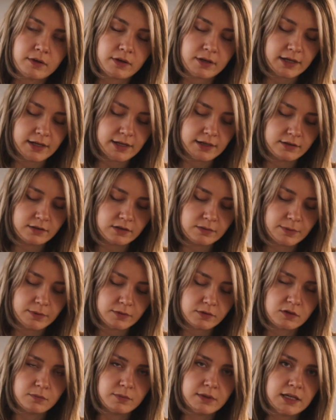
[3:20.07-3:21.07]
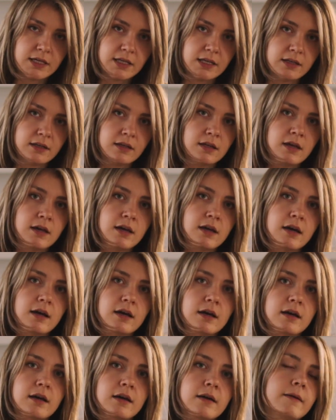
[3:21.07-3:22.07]
Okay, it's supposed to be hidden
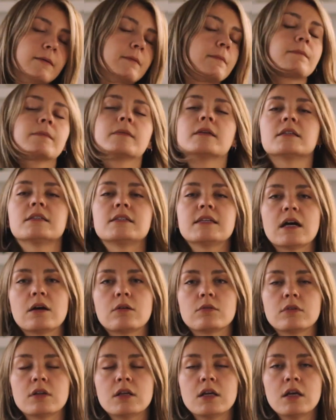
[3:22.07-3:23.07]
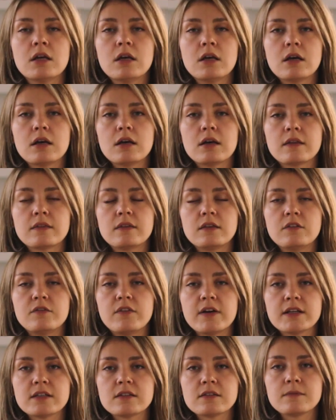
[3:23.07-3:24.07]
down the
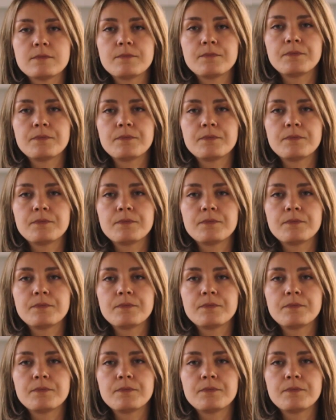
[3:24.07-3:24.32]
device.